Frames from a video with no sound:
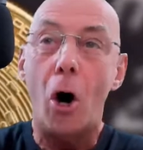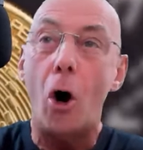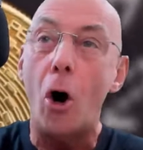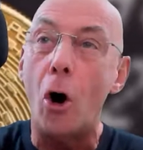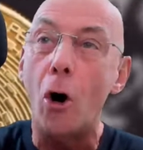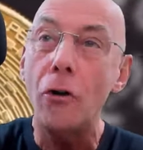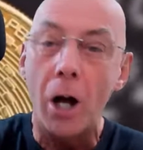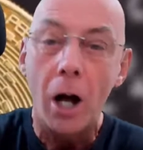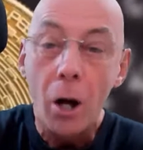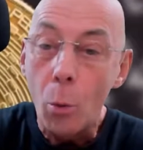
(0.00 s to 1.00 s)

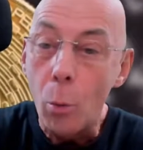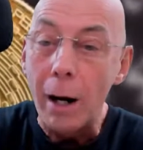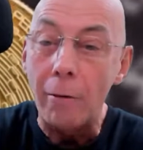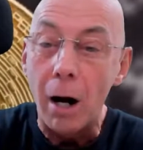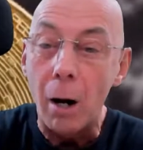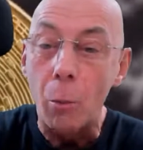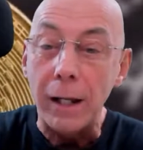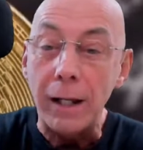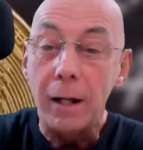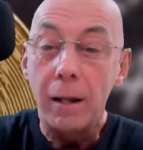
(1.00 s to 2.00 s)
on, where are
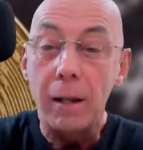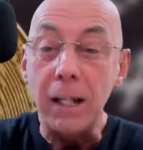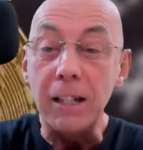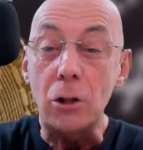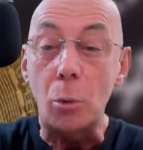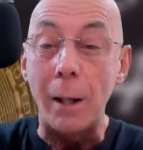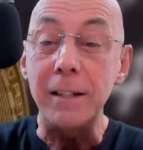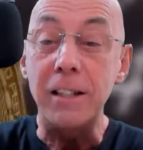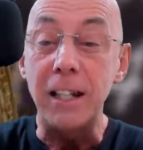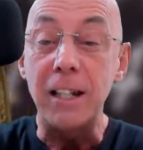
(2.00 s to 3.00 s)
we? The
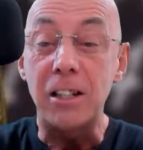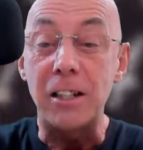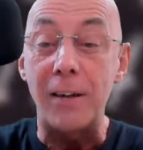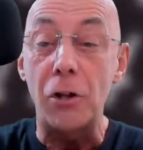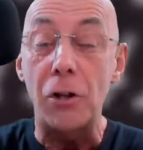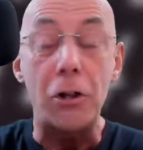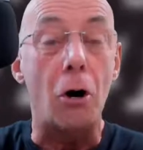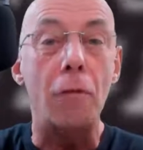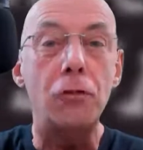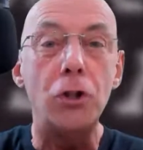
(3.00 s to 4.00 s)
27th
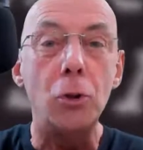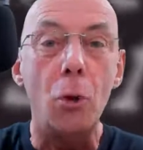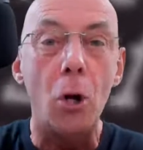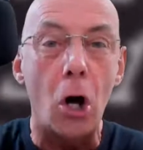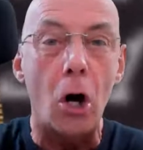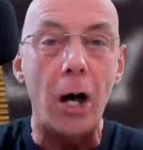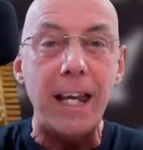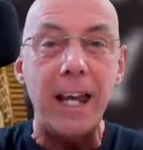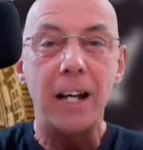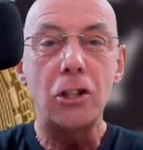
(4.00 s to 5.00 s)
of
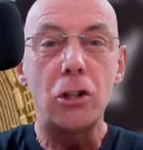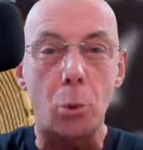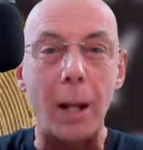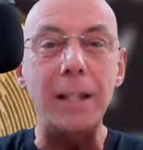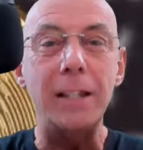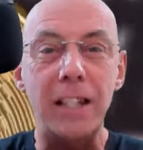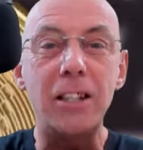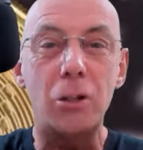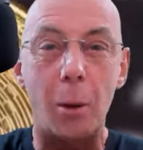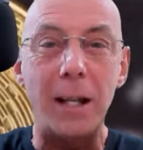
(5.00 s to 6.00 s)
July,
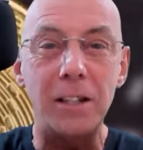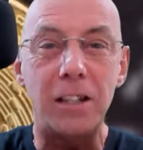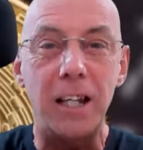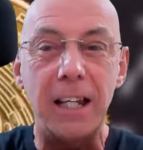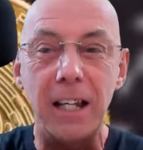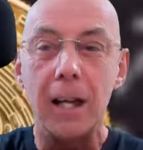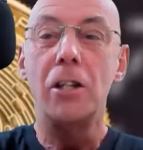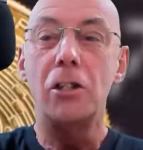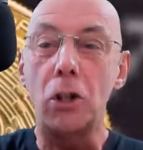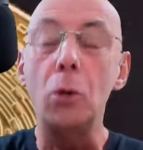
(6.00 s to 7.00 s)
2020.
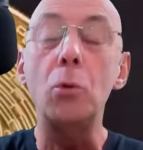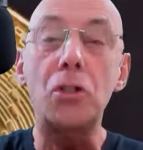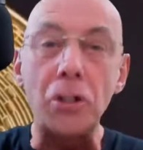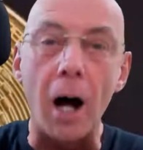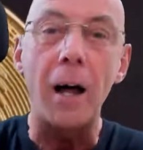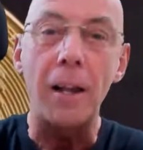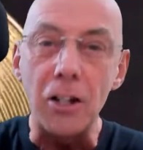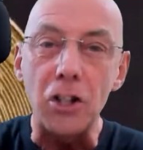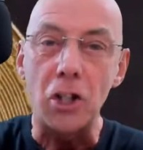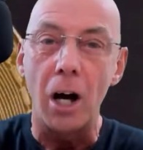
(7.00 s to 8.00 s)
To start
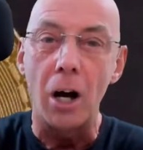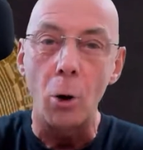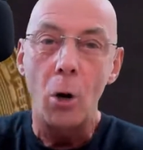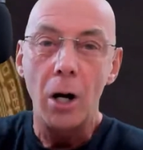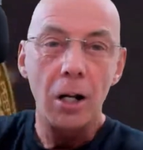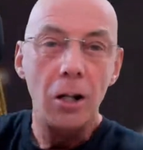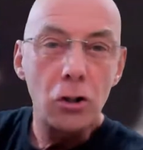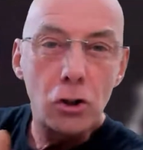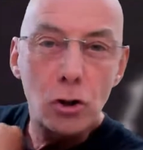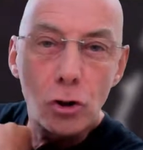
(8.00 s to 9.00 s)
the show,
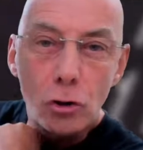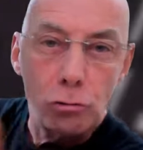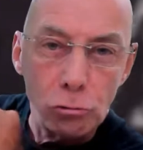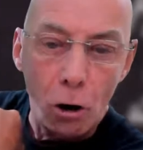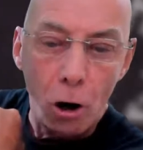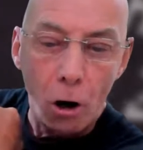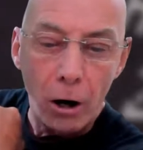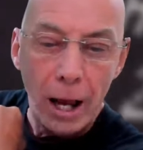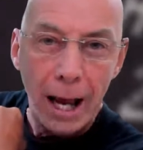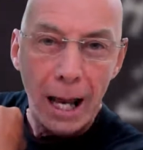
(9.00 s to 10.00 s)
strong
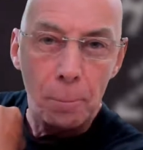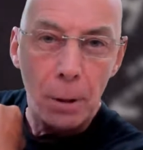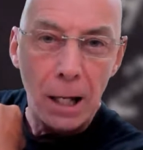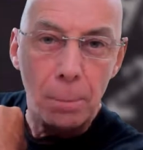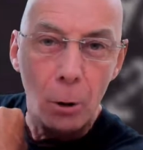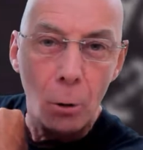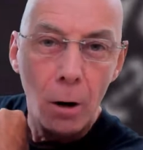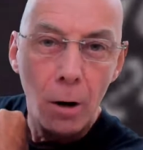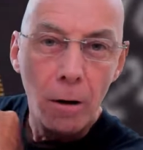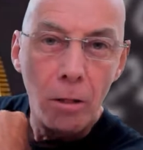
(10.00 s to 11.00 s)
hand,
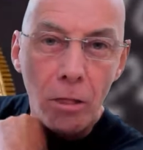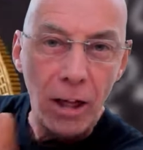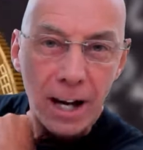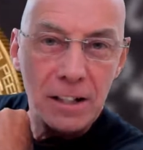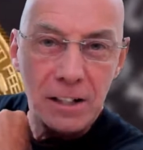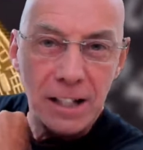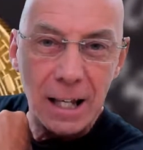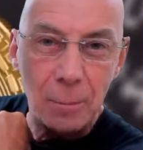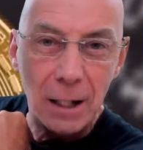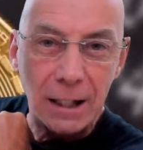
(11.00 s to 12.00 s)
people. That is the
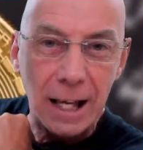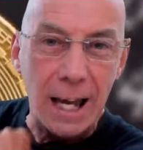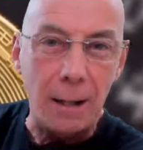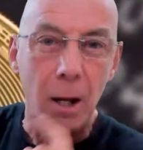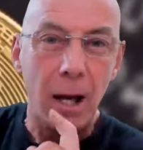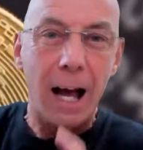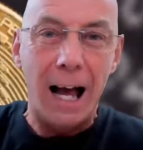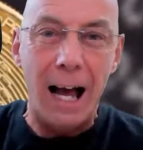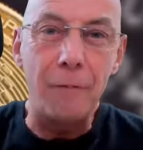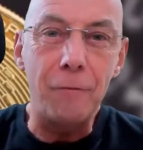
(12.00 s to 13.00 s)
name of the game.
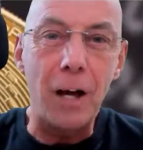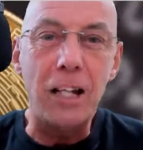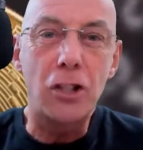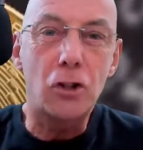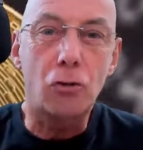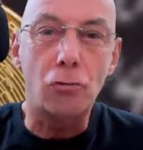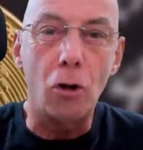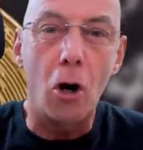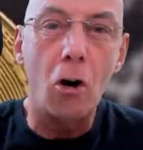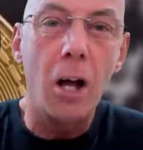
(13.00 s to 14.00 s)
Have a
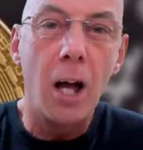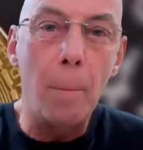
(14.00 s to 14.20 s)
strong